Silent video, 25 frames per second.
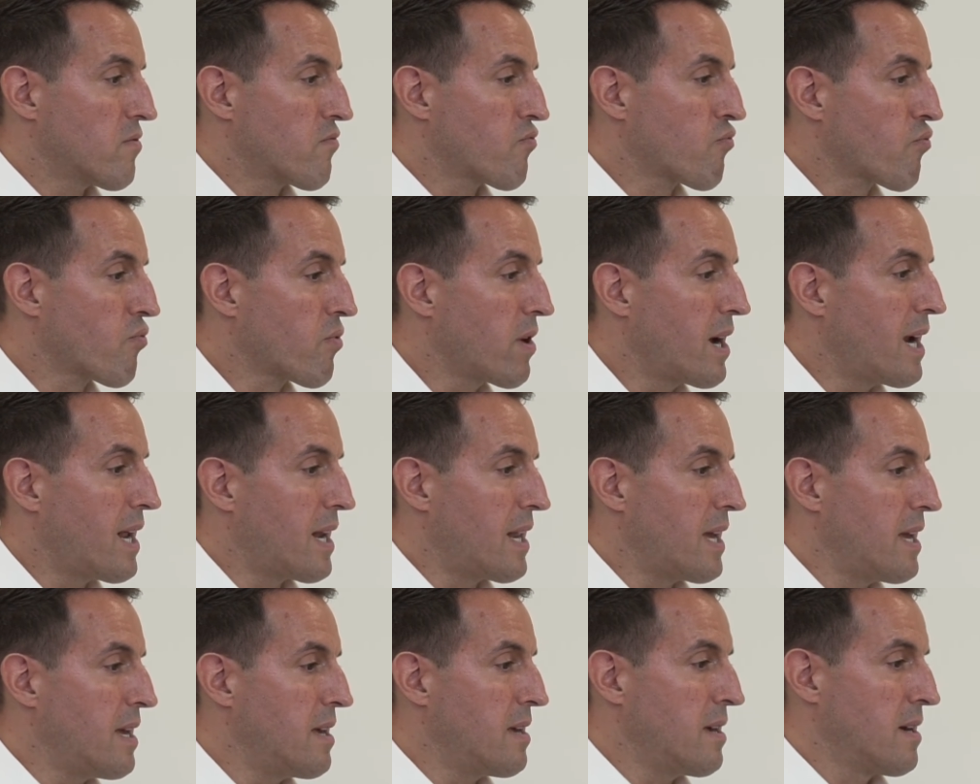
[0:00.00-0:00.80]

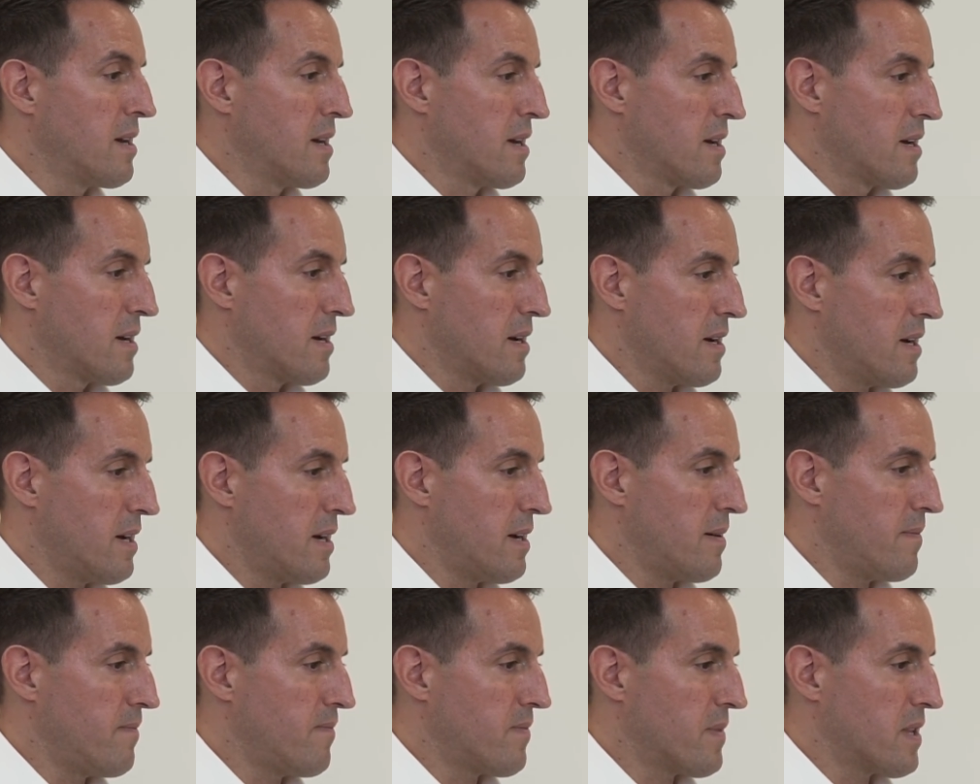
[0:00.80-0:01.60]
really
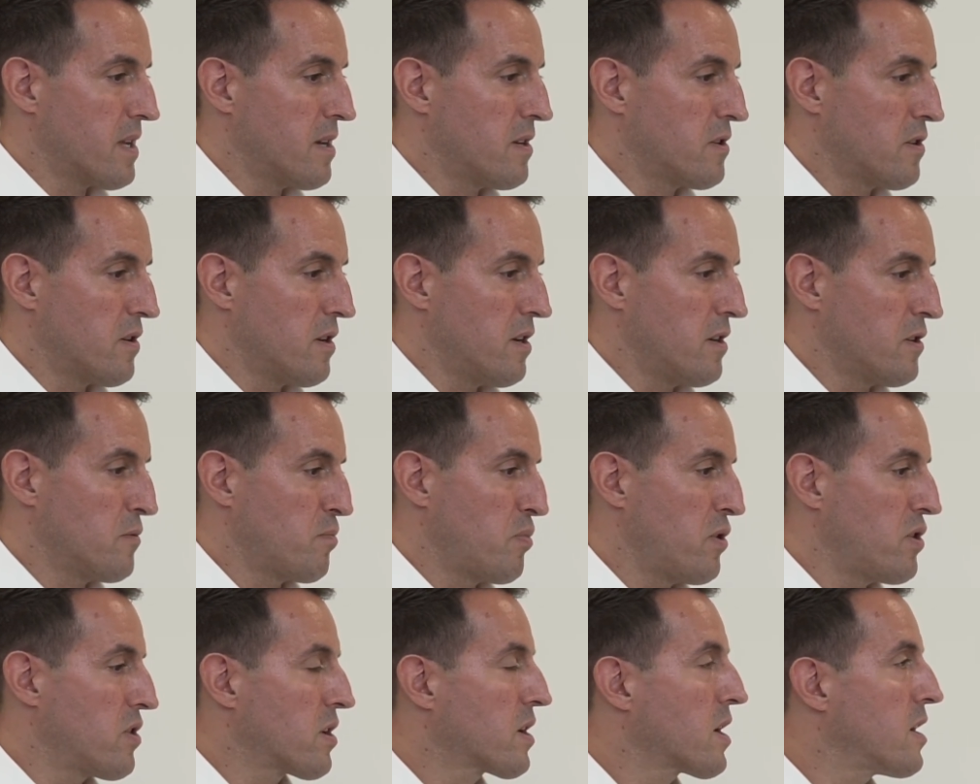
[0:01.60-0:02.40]
has
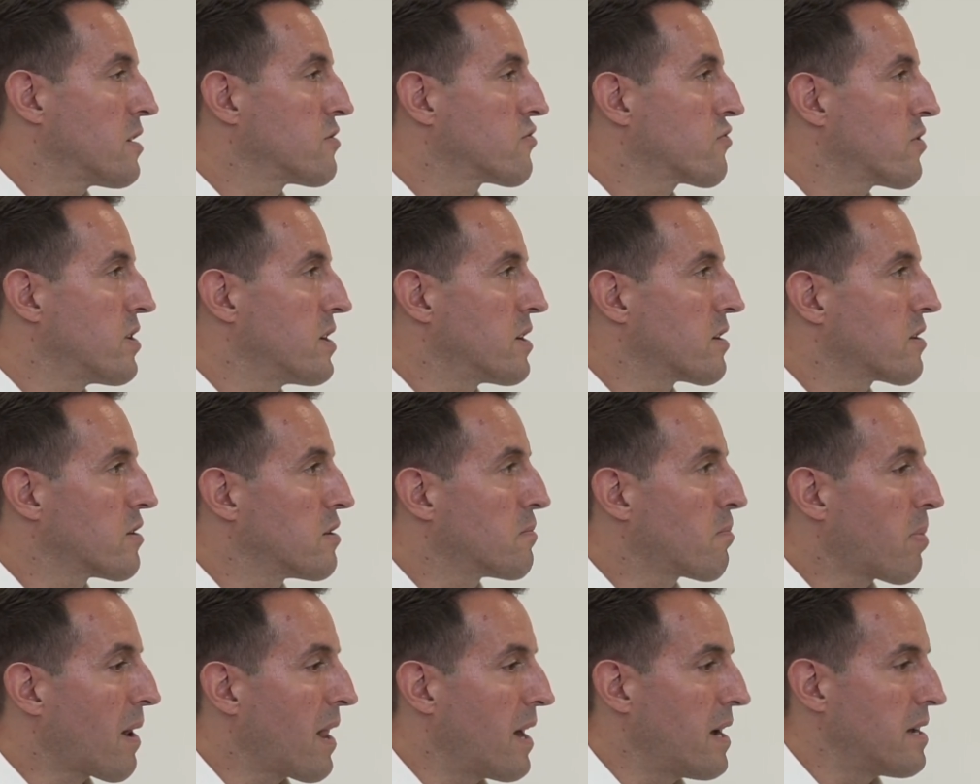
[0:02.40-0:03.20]
put the country in a
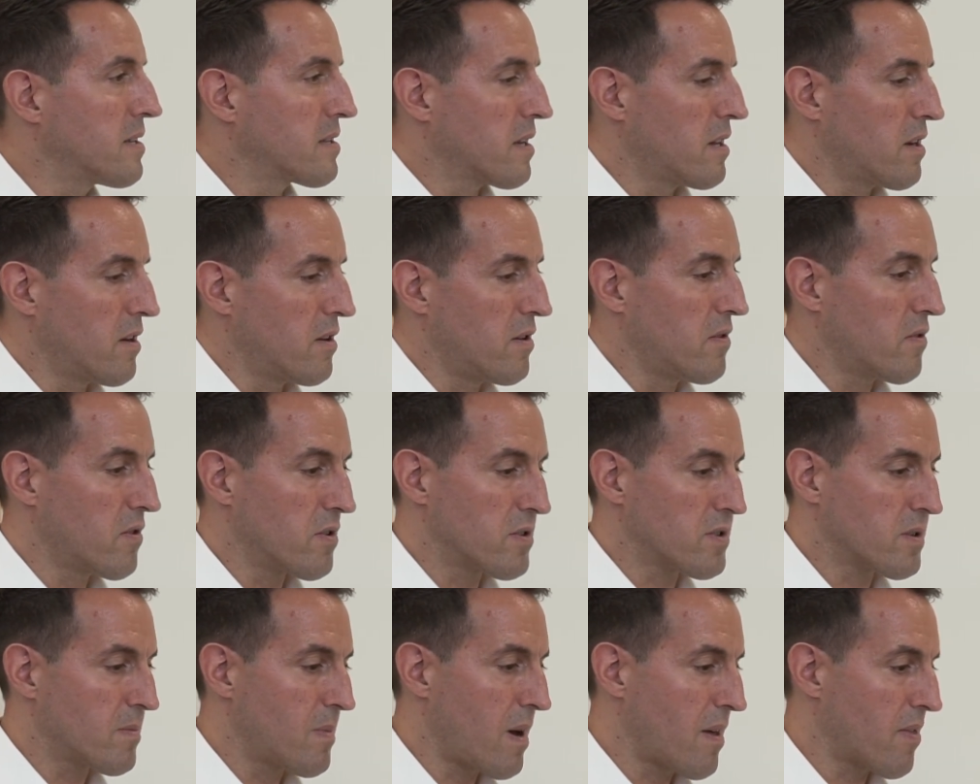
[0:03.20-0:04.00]
good place. I know you've got
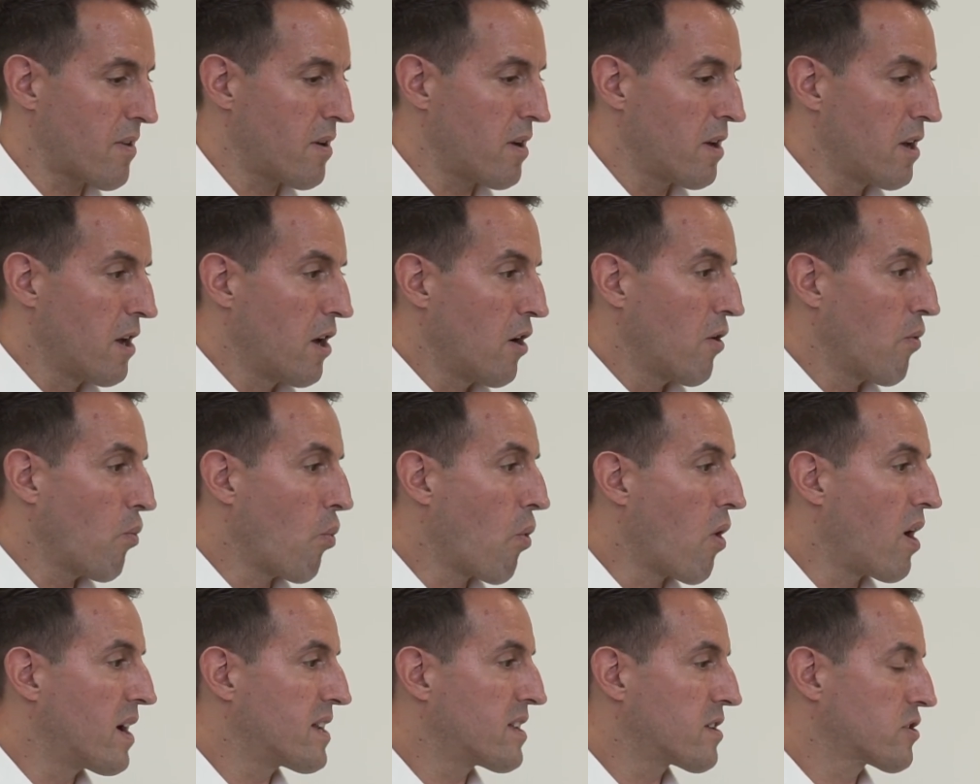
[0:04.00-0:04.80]
some other
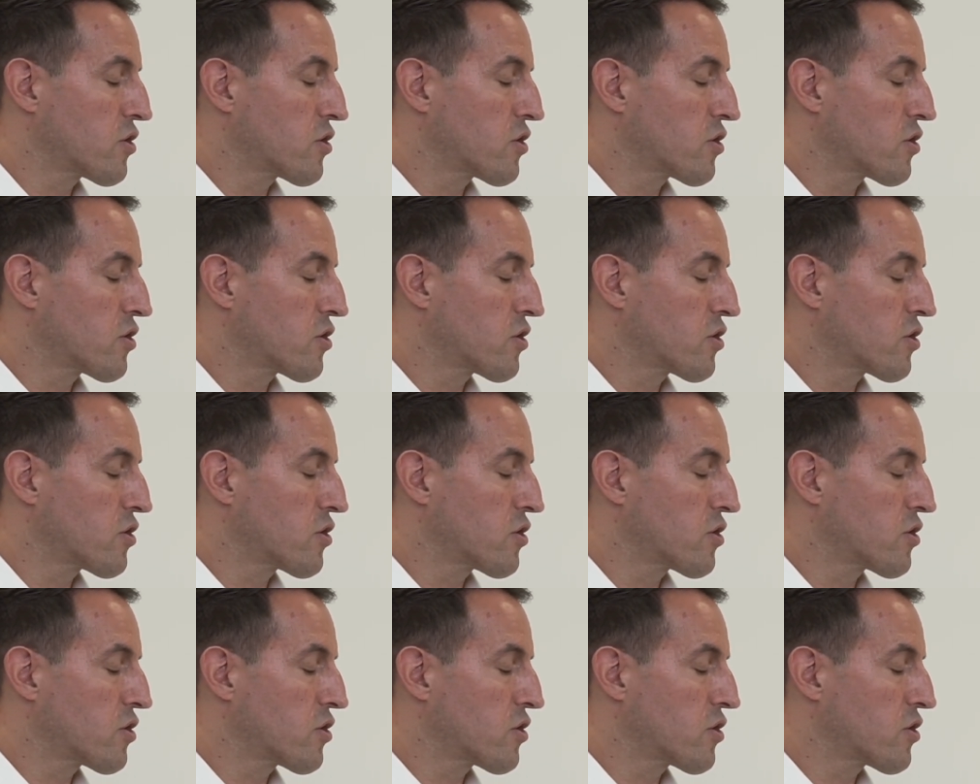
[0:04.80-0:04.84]
wider